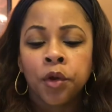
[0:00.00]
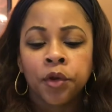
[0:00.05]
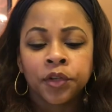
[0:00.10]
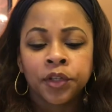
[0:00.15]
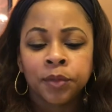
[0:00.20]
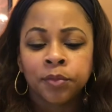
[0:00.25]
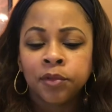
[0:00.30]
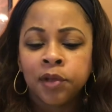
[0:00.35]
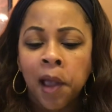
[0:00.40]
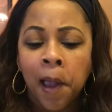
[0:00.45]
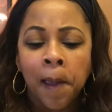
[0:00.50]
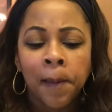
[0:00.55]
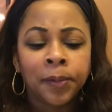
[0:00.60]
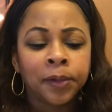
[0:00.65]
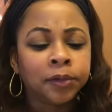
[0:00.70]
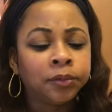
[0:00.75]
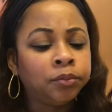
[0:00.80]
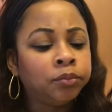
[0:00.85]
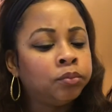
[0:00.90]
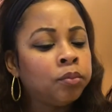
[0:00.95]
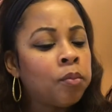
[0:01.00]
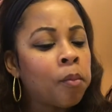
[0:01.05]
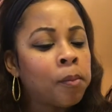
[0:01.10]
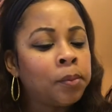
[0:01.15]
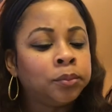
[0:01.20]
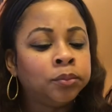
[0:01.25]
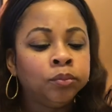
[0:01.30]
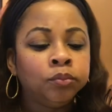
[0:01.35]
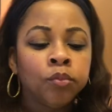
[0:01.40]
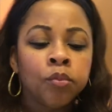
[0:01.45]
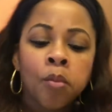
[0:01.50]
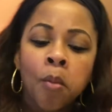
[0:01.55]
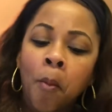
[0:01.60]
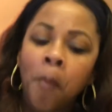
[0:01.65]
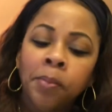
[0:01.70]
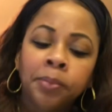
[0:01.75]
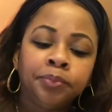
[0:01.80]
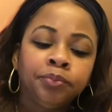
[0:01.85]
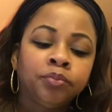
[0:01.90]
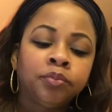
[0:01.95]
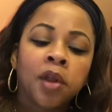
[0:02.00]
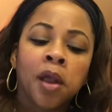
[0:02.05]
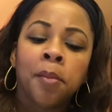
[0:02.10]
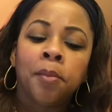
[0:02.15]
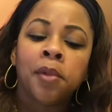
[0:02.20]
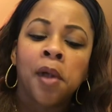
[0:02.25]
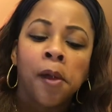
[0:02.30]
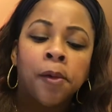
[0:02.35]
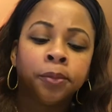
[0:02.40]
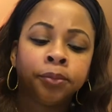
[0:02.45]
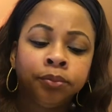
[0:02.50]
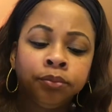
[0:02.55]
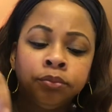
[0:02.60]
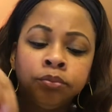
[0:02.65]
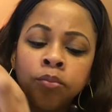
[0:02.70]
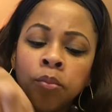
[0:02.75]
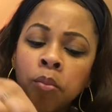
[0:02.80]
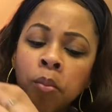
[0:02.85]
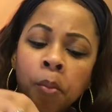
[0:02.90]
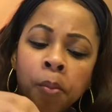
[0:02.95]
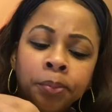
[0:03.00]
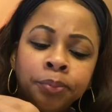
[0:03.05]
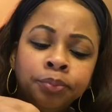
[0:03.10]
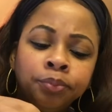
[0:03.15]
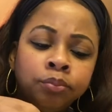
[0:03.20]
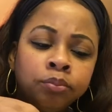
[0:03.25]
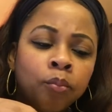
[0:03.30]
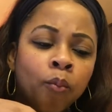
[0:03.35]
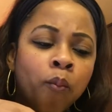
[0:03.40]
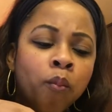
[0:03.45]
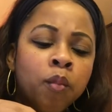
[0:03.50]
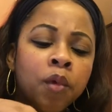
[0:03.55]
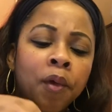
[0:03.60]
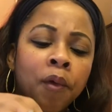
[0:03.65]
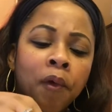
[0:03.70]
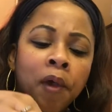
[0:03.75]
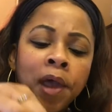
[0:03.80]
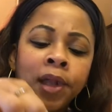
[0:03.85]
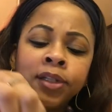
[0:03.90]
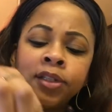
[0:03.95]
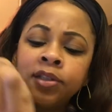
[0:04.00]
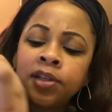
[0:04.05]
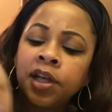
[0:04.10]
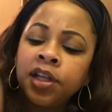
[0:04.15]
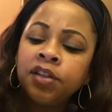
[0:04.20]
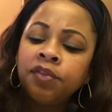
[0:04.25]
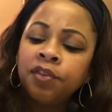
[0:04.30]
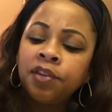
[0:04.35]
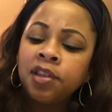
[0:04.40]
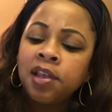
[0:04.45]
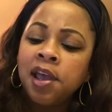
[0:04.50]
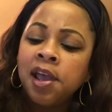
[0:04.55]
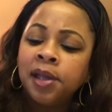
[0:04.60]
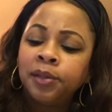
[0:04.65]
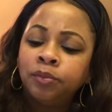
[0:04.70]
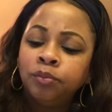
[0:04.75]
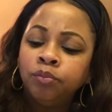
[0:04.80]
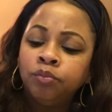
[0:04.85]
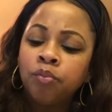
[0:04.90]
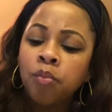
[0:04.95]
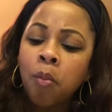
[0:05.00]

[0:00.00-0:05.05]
Sometimes I'm like, got a taste for that.